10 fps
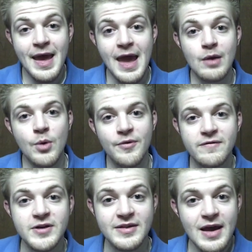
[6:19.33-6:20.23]
And what
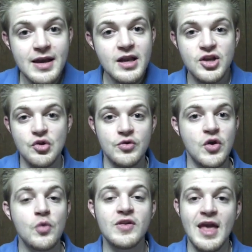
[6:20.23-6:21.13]
we've decided to do is
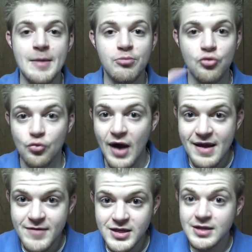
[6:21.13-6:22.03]
host a
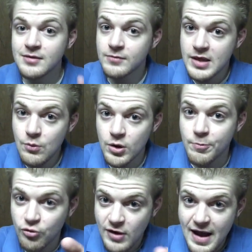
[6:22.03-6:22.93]
private,
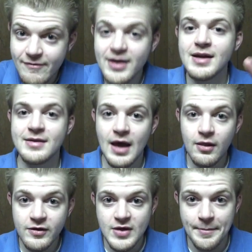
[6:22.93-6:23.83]
keyword private,
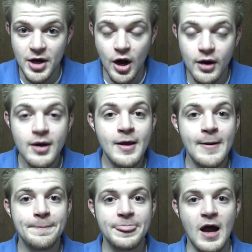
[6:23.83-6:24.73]
teleseminar
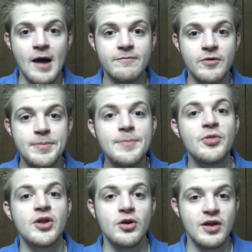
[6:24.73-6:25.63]
um, for people
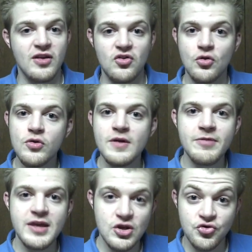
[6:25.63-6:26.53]
that are
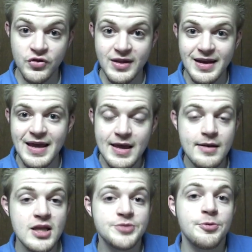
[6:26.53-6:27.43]
exclusively interested
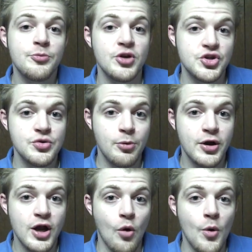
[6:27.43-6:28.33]
in Niche Blueprint
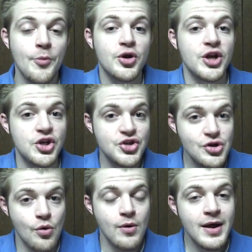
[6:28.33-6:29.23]
2.0, what we're going to
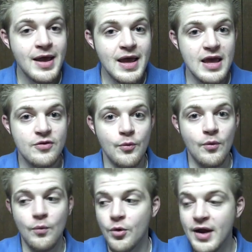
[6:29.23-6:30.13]
do is
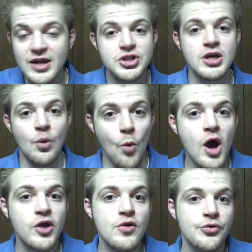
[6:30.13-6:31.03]
we're actually going to
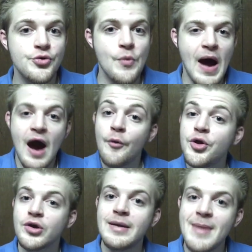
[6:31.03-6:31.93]
walk you through how
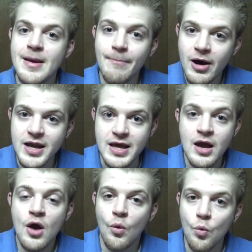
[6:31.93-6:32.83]
you're going to make money
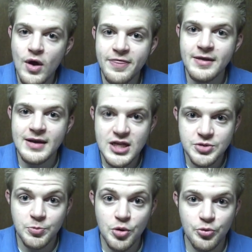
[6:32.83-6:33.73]
with
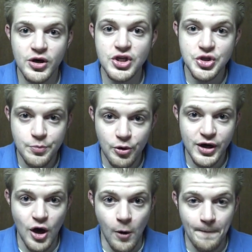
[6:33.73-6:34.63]
Niche Blueprint
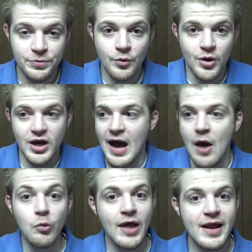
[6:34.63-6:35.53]
2.0. We're going to
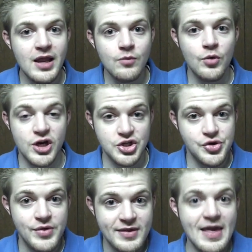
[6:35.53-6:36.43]
outline it. We're going to
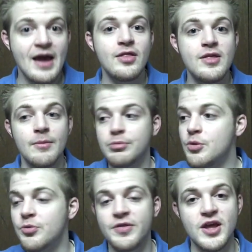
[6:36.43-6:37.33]
show you exactly the
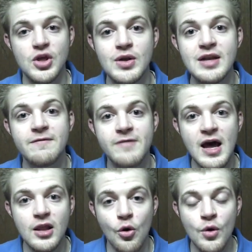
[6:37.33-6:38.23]
blueprint that you need to
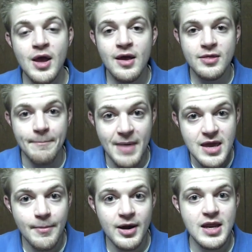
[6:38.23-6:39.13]
follow to
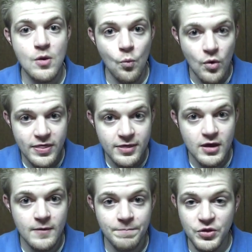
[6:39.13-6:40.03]
make money with
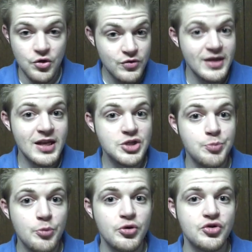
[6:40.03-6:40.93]
using Niche
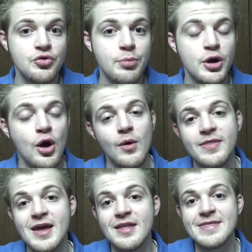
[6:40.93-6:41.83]
Blueprint 2.0.
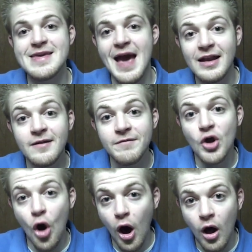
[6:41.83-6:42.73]
And then at the end of the
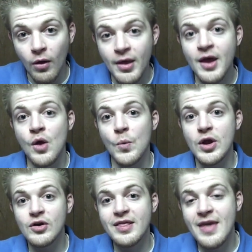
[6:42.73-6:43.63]
call, we
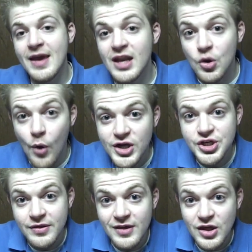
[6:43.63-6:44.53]
are going to take any
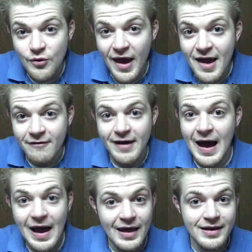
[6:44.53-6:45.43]
questions that you have
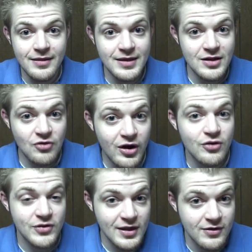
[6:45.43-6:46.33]
on the
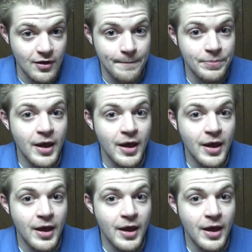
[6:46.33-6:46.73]
entire system.